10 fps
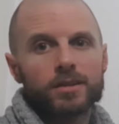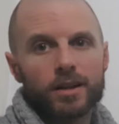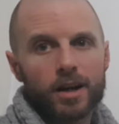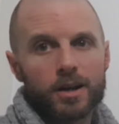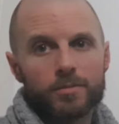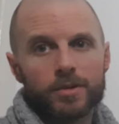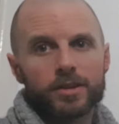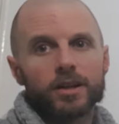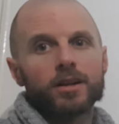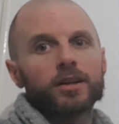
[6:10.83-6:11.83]
And then
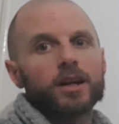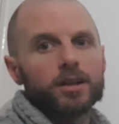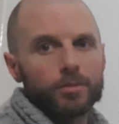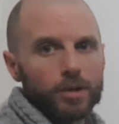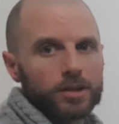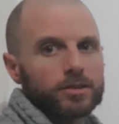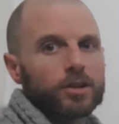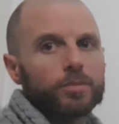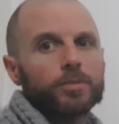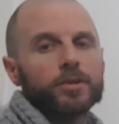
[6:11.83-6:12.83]
again, I mix it
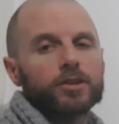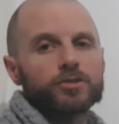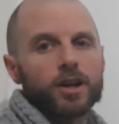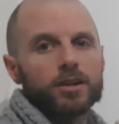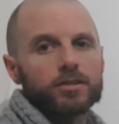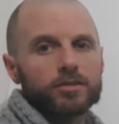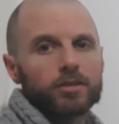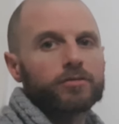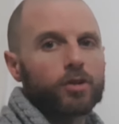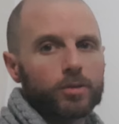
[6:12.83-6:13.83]
up and I train in another
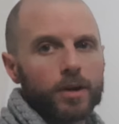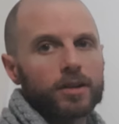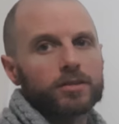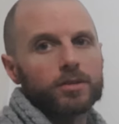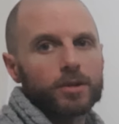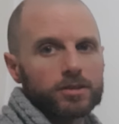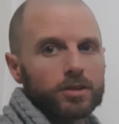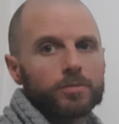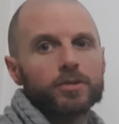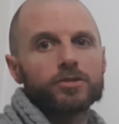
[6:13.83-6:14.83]
format, and I mix it
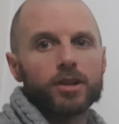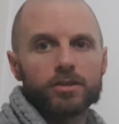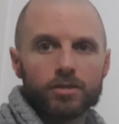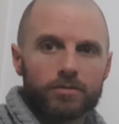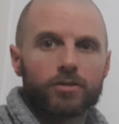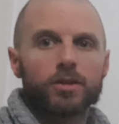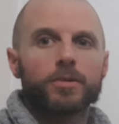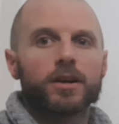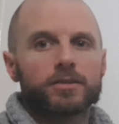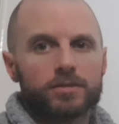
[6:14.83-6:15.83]
up and train in another
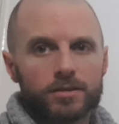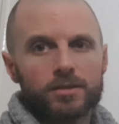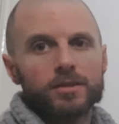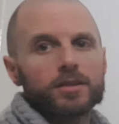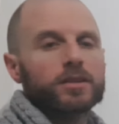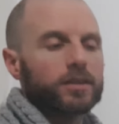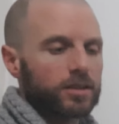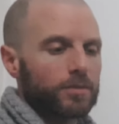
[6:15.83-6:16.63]
format, but